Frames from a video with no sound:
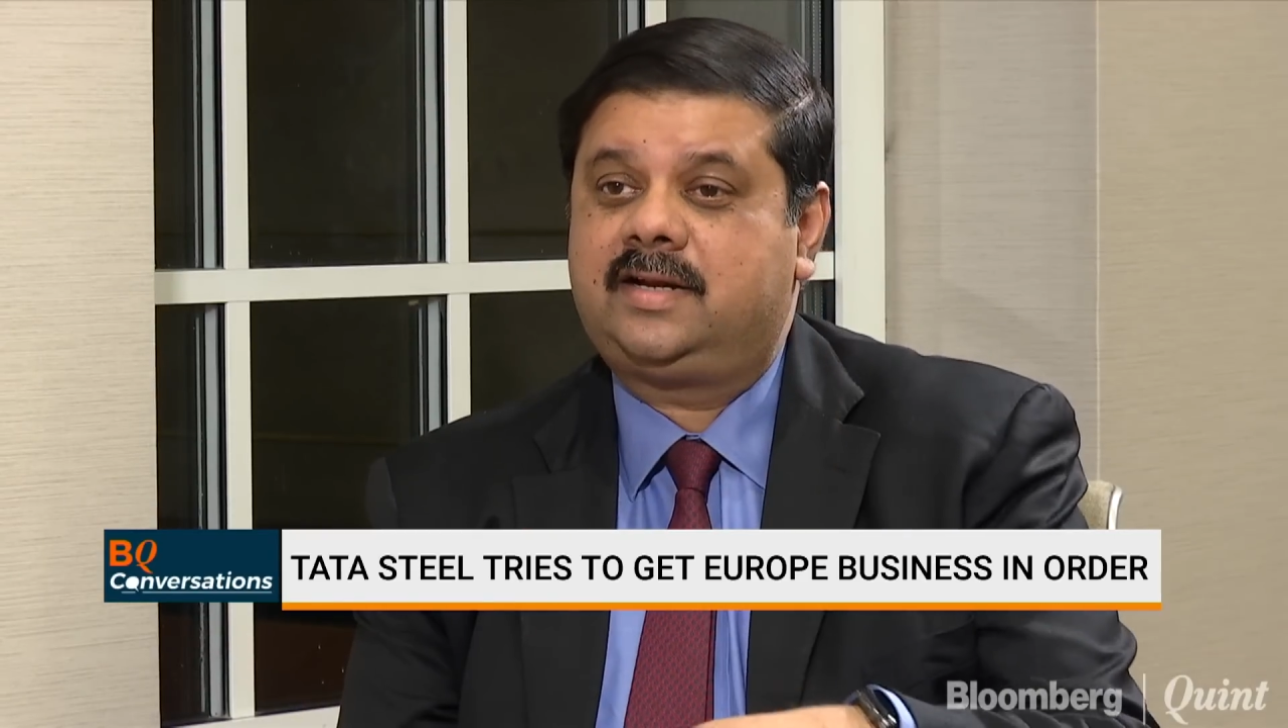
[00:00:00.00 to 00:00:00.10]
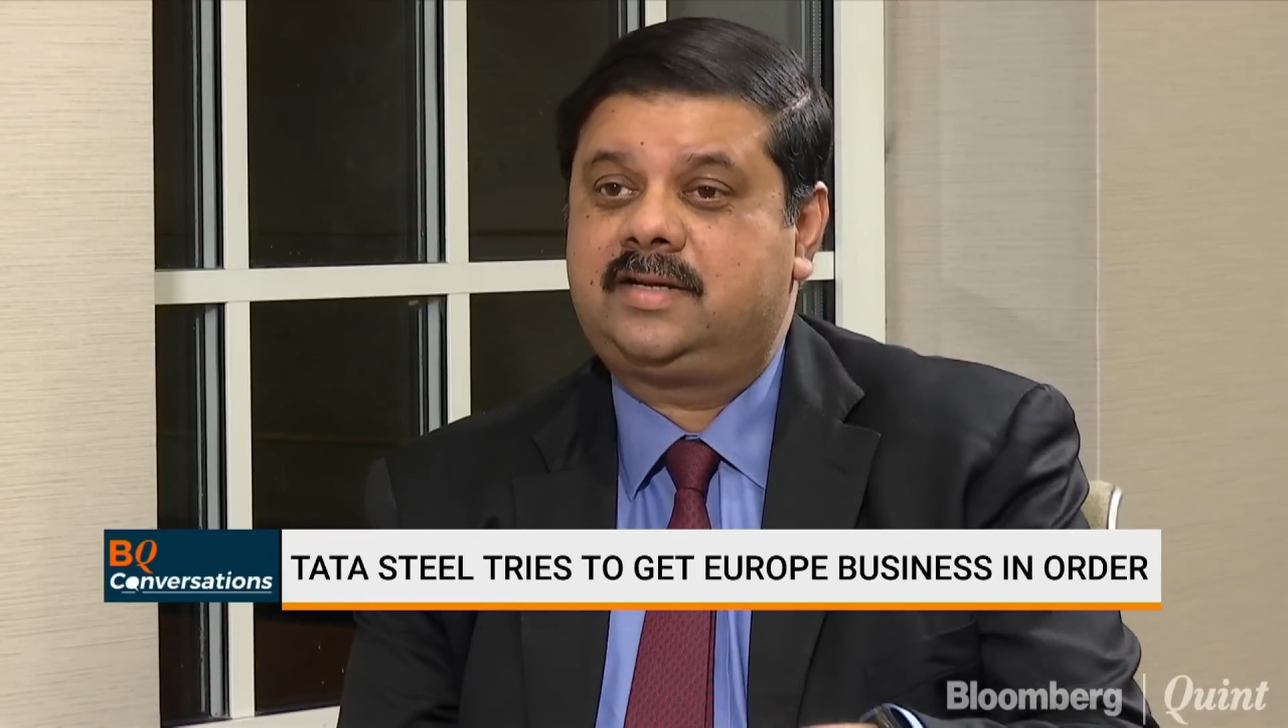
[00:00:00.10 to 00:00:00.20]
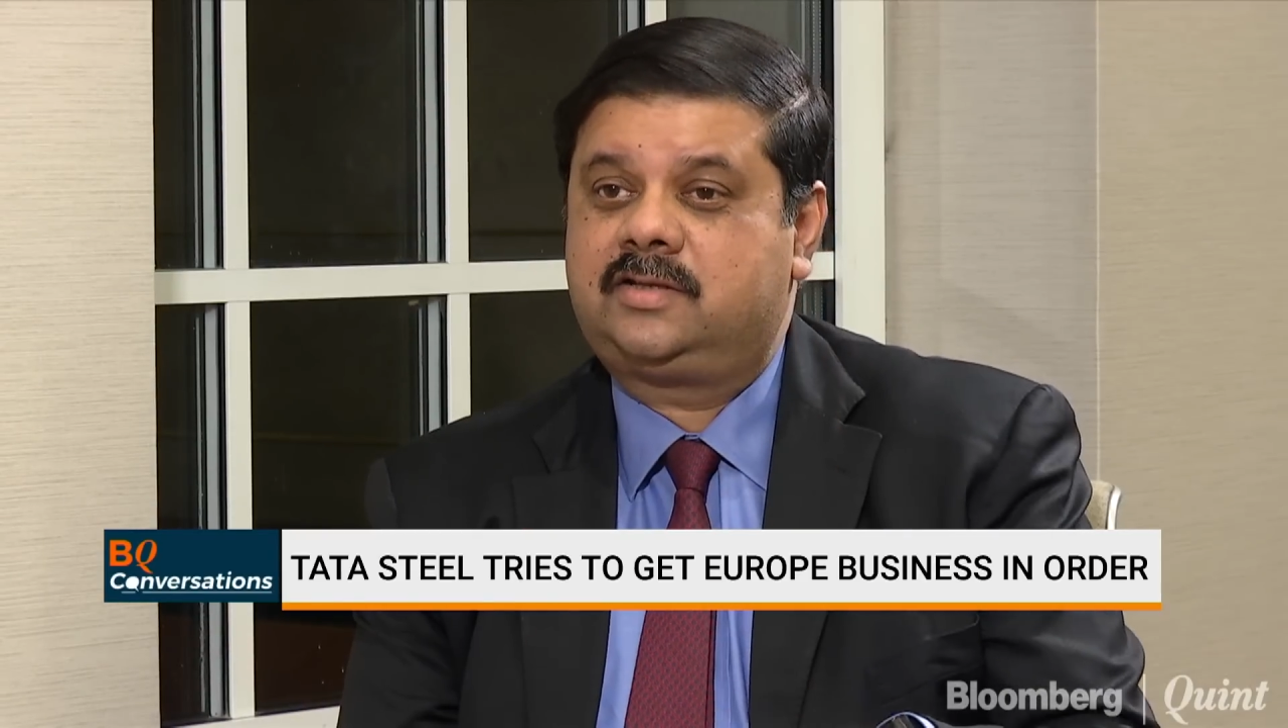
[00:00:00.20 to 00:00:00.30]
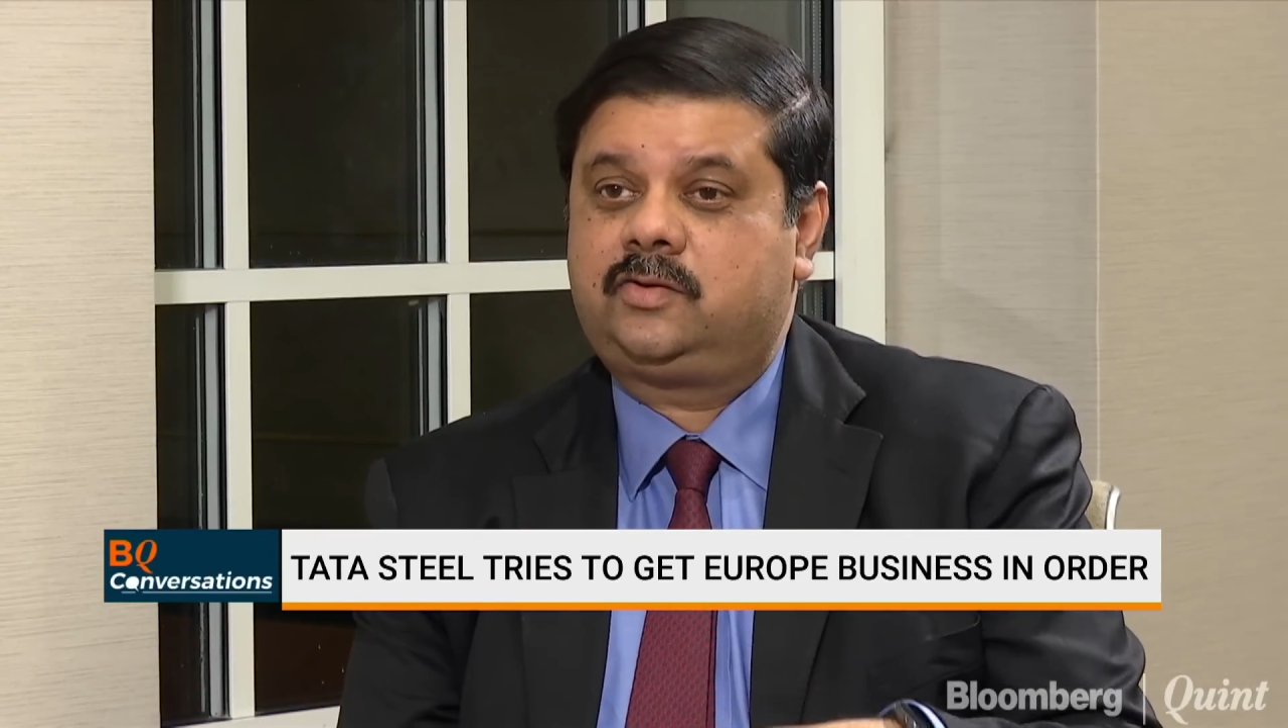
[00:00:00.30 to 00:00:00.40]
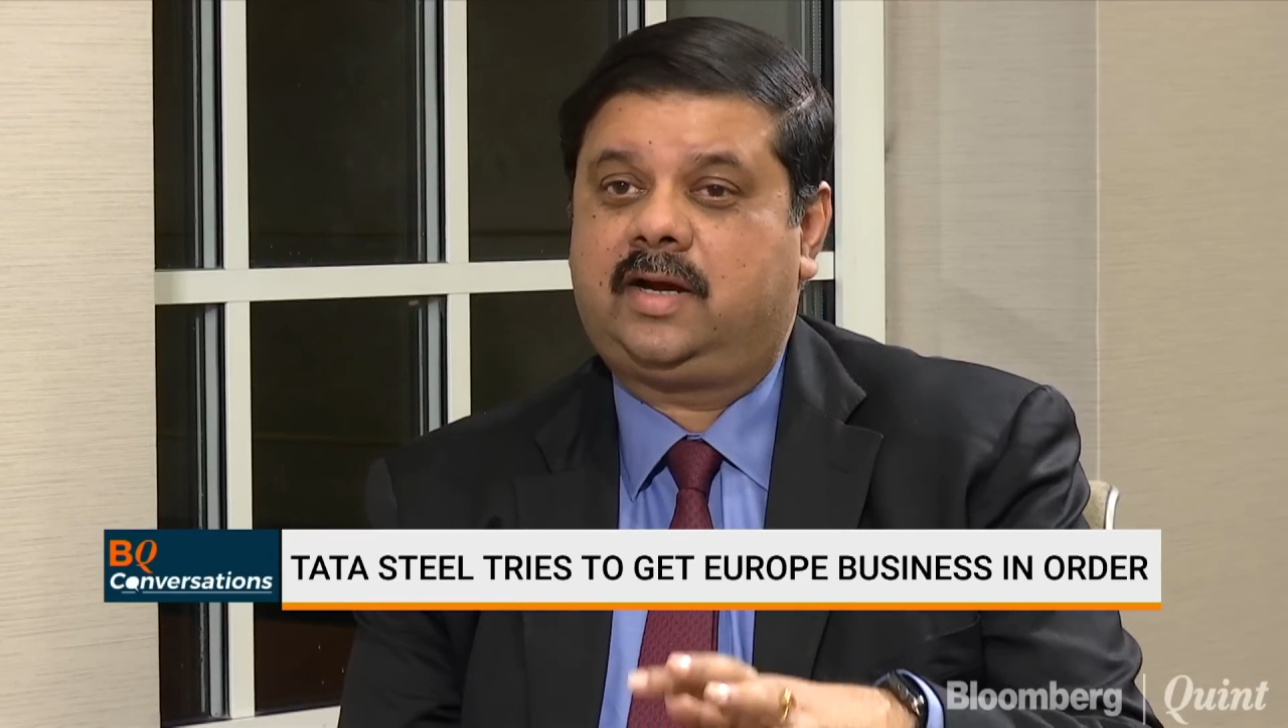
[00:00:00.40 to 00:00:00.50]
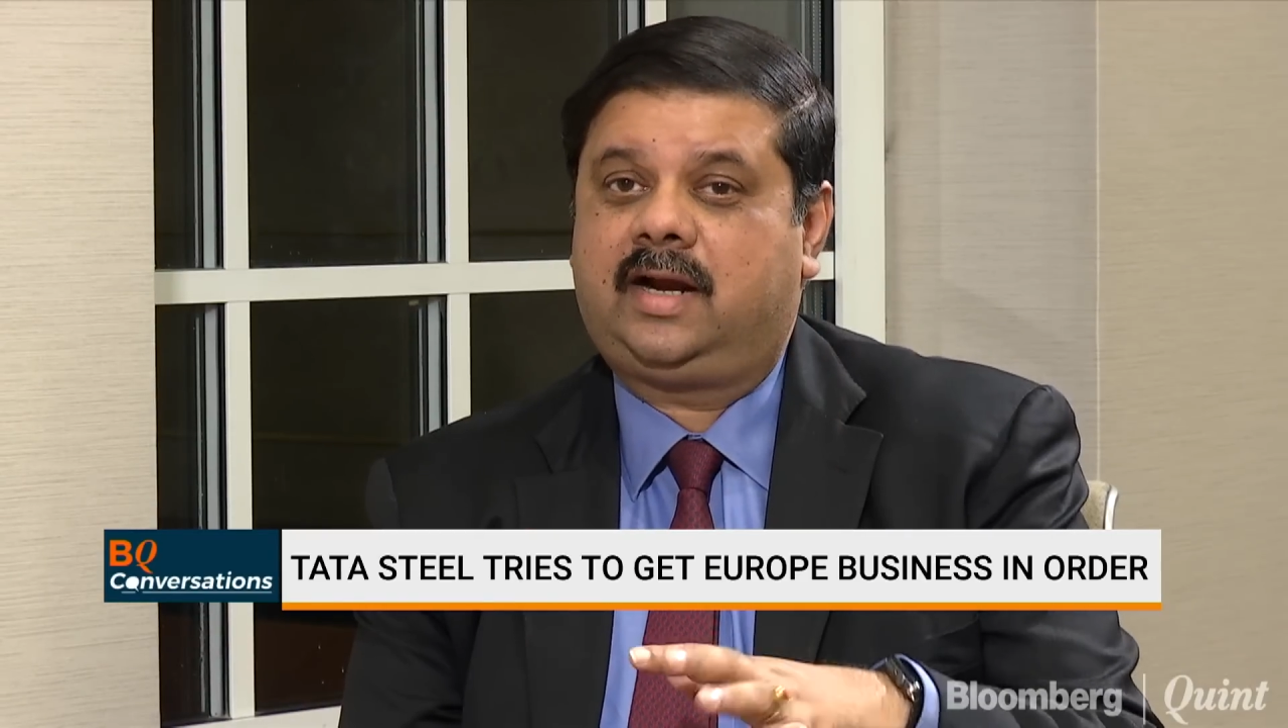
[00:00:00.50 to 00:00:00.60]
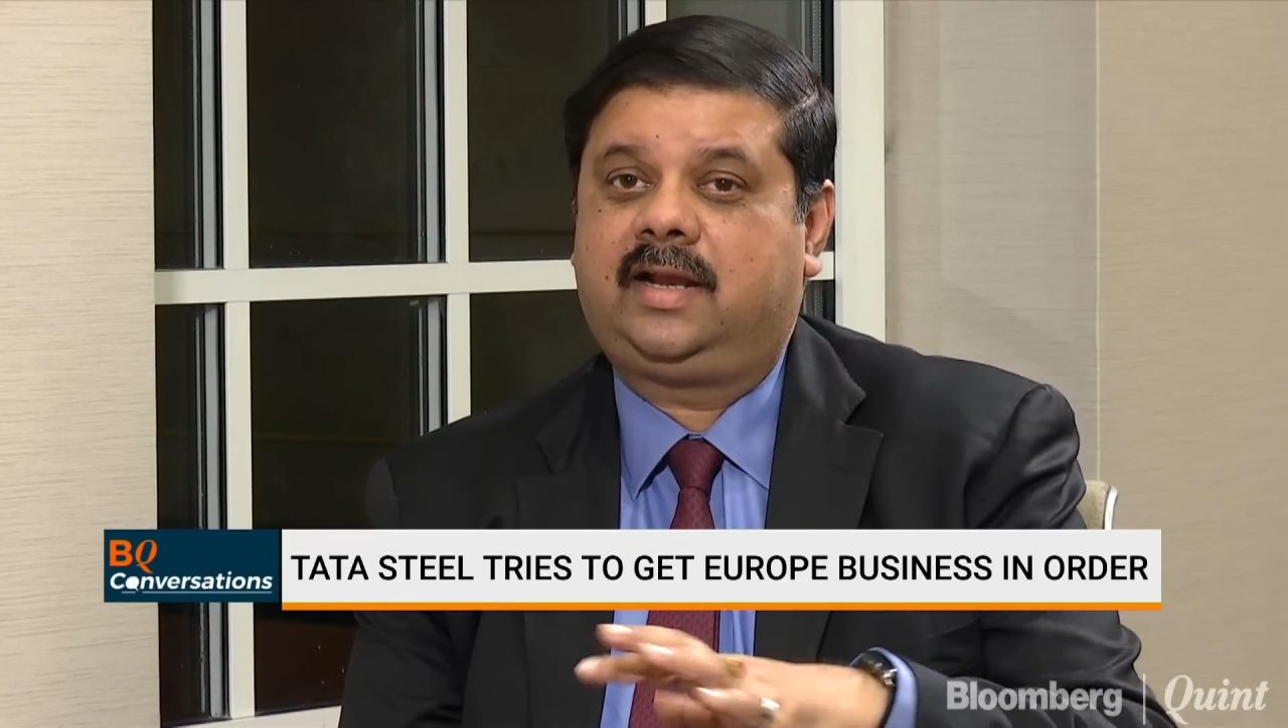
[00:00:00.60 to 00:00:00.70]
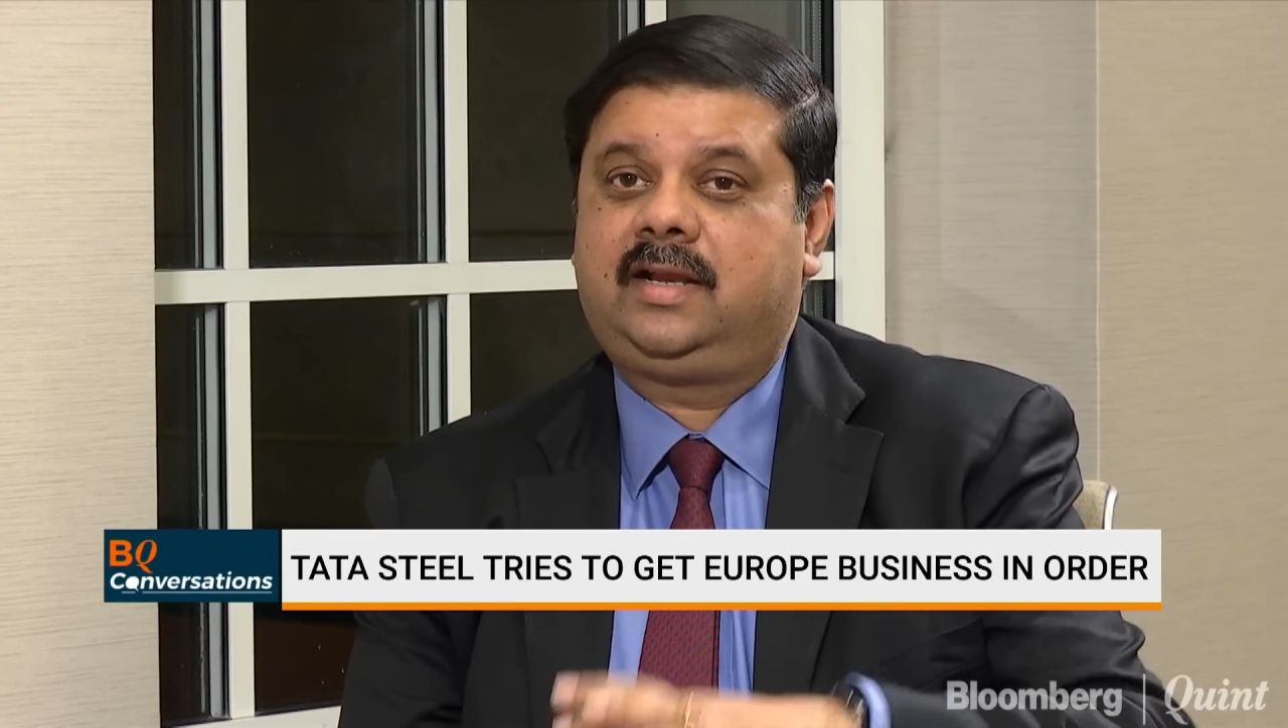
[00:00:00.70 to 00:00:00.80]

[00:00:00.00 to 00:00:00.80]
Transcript: years you had